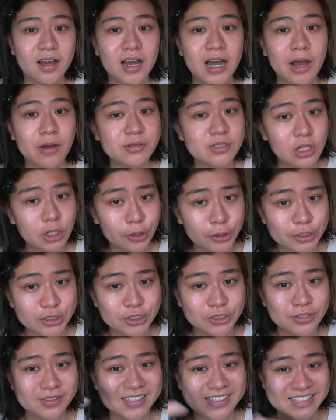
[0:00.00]
I was
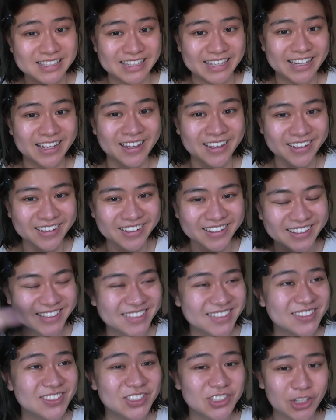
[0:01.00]
allergic to this thing.
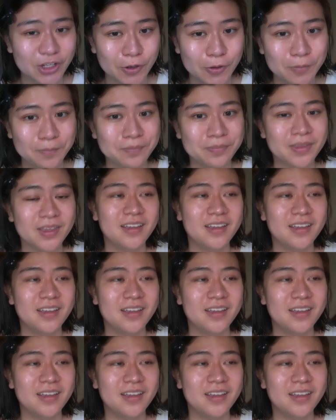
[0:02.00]
So